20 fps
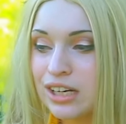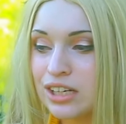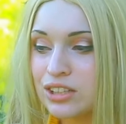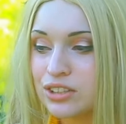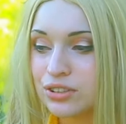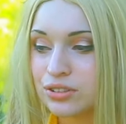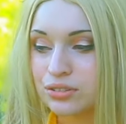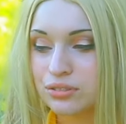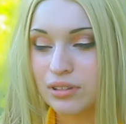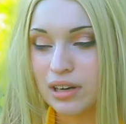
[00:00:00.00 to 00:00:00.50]

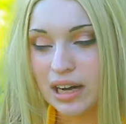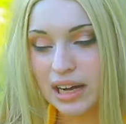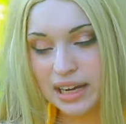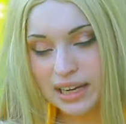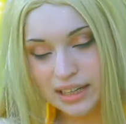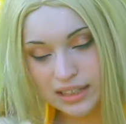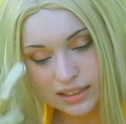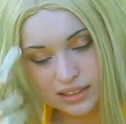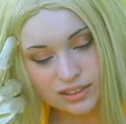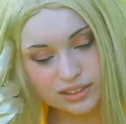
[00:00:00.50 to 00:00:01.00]

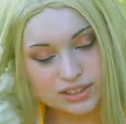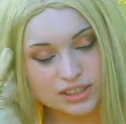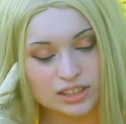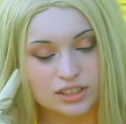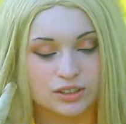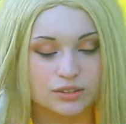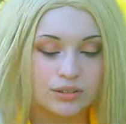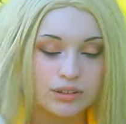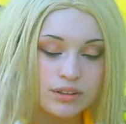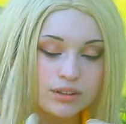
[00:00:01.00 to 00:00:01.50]
trying to
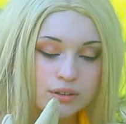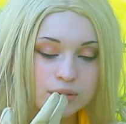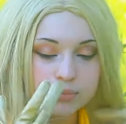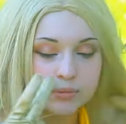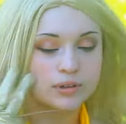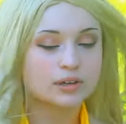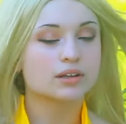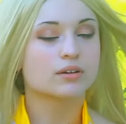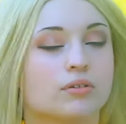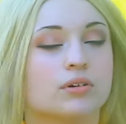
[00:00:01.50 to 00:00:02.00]
deal with her brother.